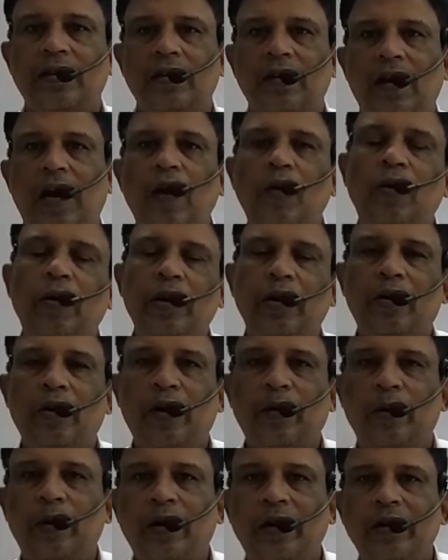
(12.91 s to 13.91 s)
I will
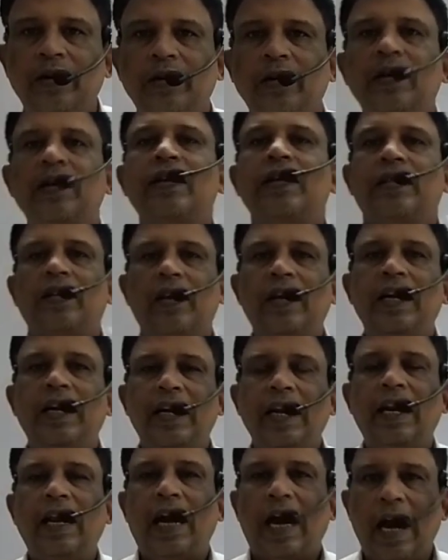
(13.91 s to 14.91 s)
cover the
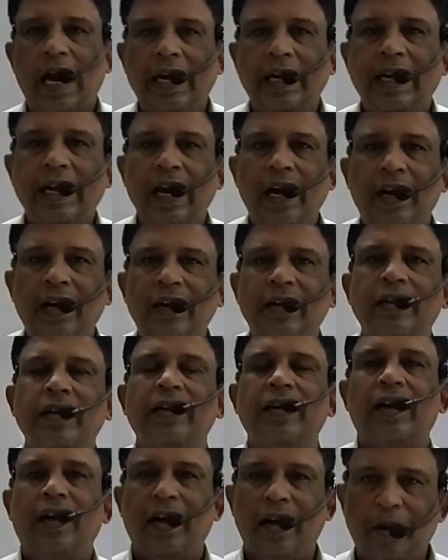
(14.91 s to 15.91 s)
little idea
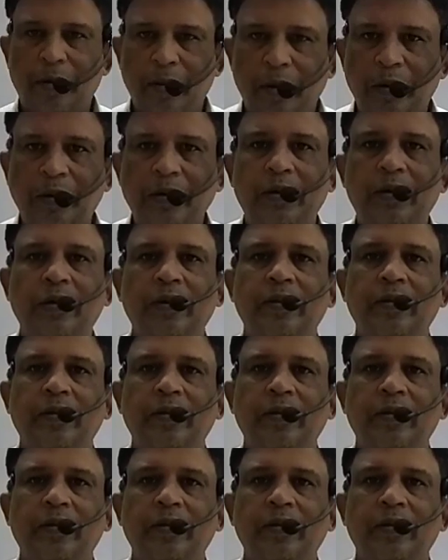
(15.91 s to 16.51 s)
about